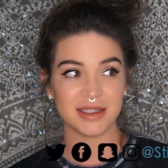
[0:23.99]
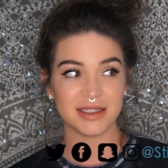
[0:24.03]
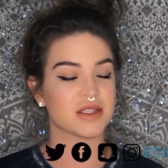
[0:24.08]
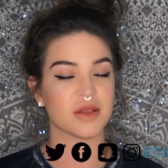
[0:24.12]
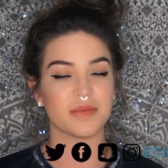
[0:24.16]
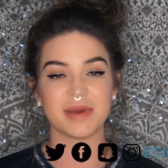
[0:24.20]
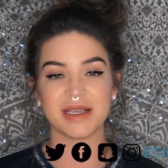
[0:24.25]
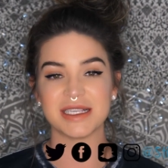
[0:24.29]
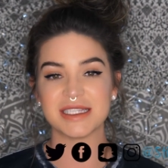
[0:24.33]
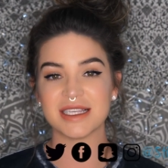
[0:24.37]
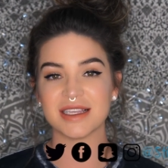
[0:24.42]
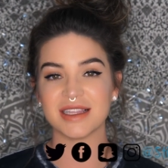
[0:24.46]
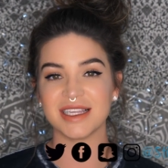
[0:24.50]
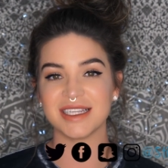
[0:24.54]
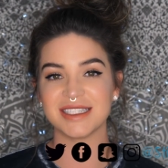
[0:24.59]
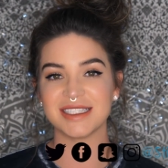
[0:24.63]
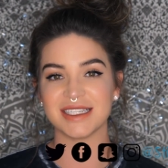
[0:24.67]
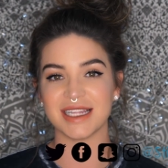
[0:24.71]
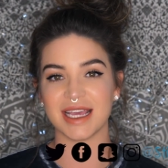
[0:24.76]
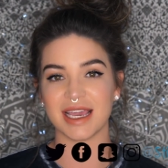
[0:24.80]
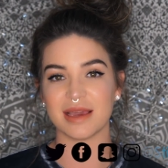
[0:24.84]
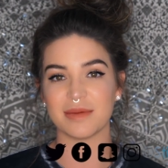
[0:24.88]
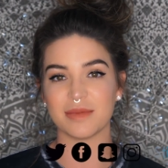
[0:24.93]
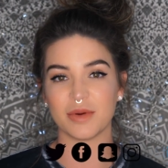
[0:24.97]
So basically
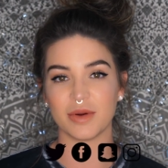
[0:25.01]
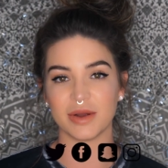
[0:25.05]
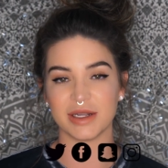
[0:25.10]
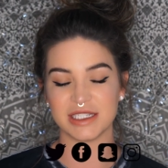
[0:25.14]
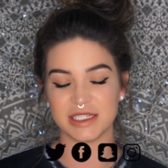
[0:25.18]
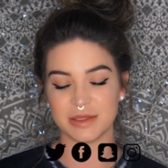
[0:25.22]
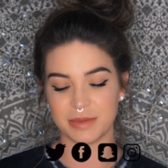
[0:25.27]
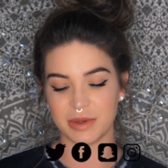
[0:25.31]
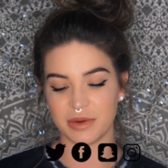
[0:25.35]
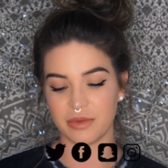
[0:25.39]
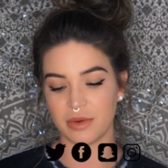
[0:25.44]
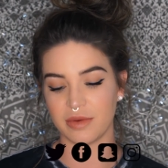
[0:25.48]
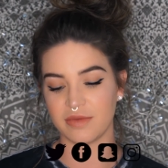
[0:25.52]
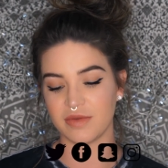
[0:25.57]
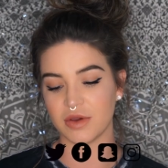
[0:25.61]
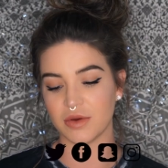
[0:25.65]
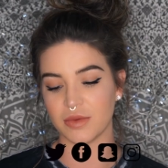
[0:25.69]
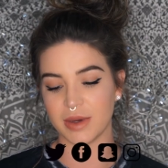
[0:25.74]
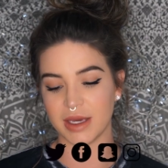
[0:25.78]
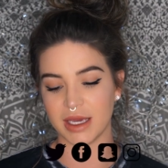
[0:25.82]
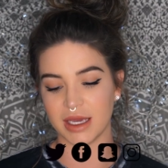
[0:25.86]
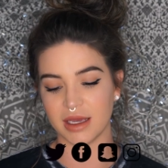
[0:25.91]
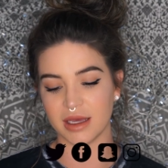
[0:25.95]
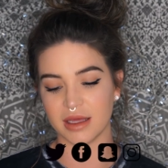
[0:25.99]
today I'm going to be
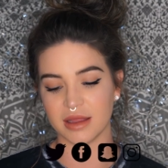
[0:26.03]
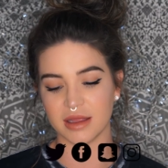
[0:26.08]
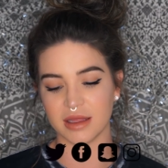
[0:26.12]
reviewing